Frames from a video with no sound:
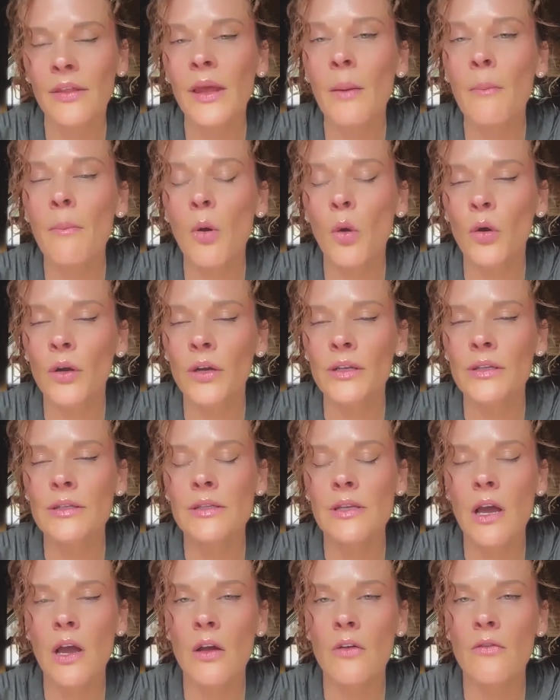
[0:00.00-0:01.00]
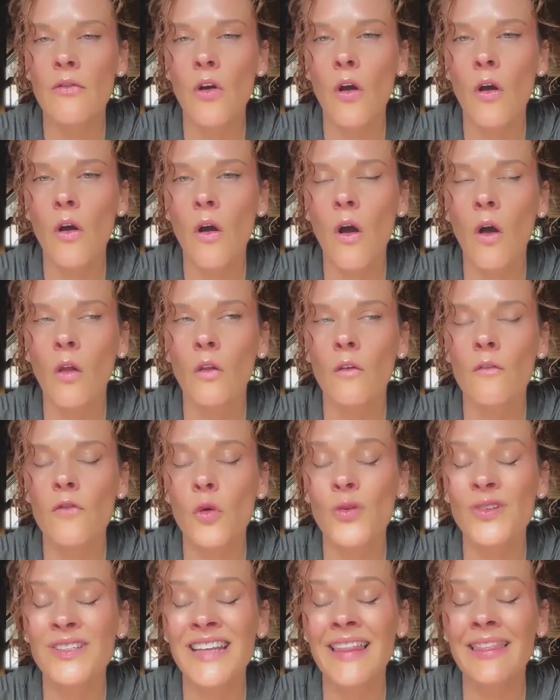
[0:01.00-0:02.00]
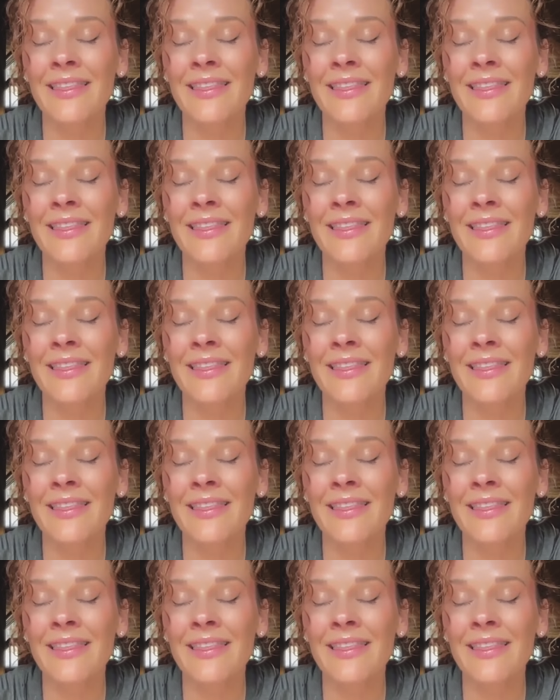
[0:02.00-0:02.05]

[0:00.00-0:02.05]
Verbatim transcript: the importance of all of those